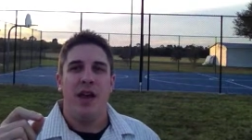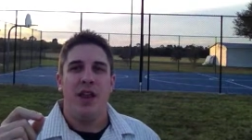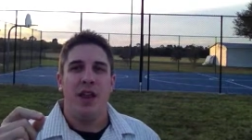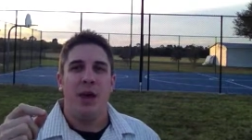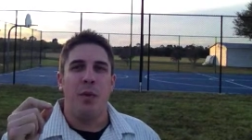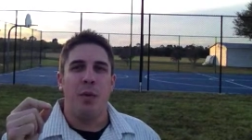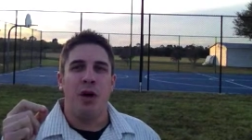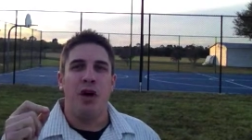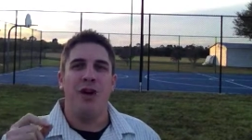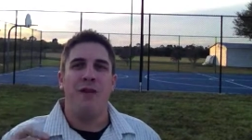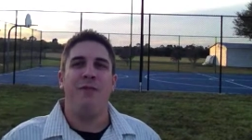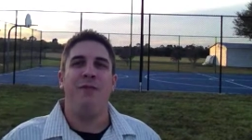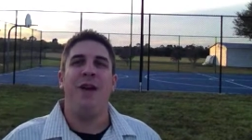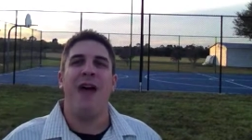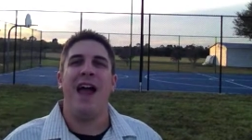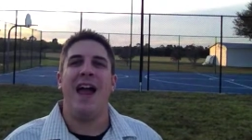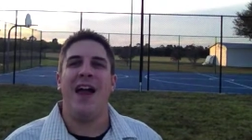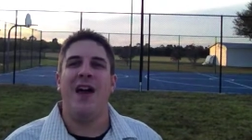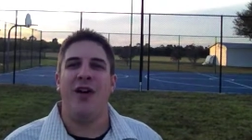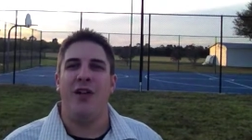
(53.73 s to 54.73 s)
that we're going to
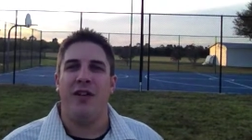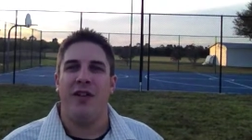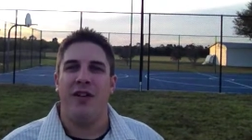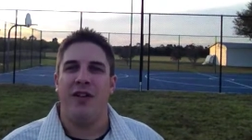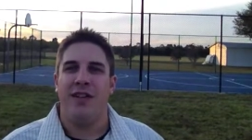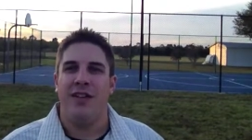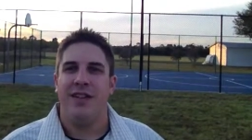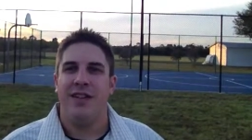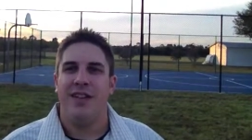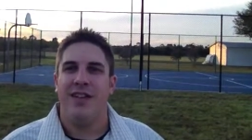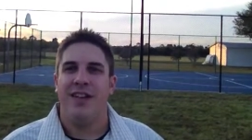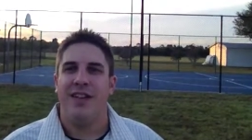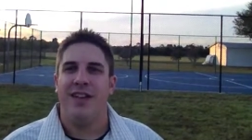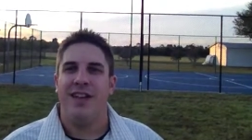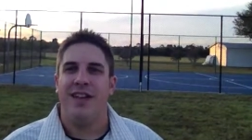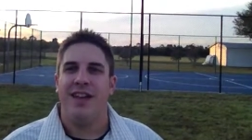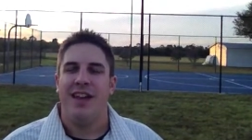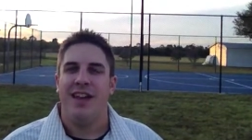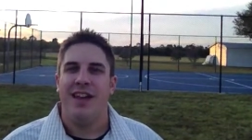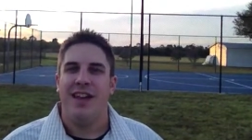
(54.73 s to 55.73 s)
fail,
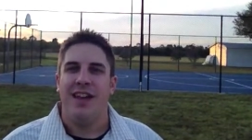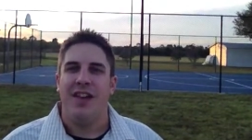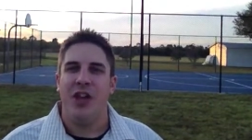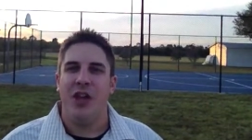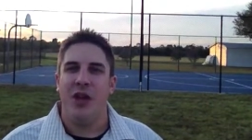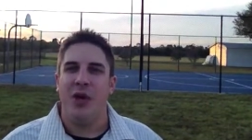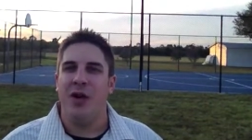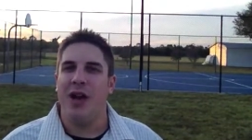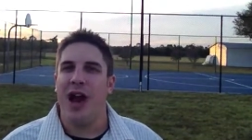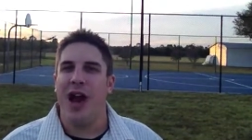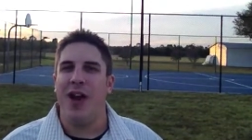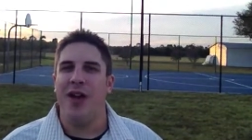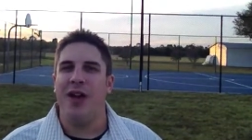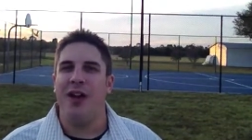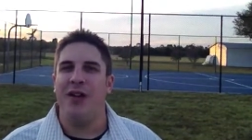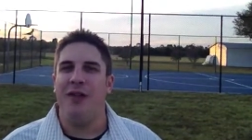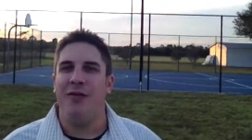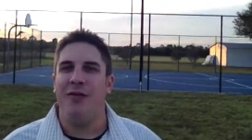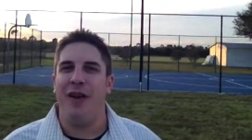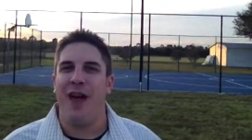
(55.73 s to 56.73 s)
that you and I are
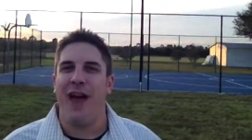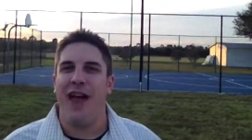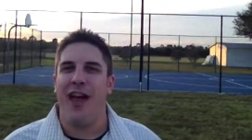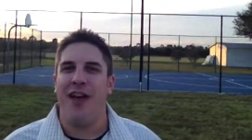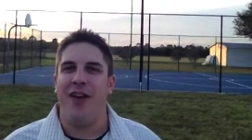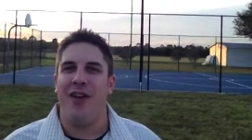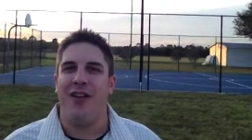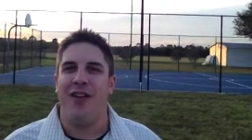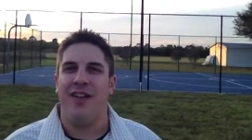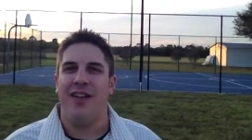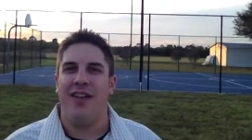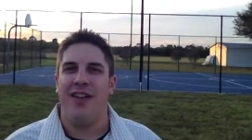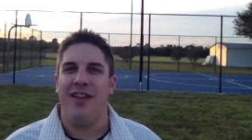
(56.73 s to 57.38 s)
going to fail,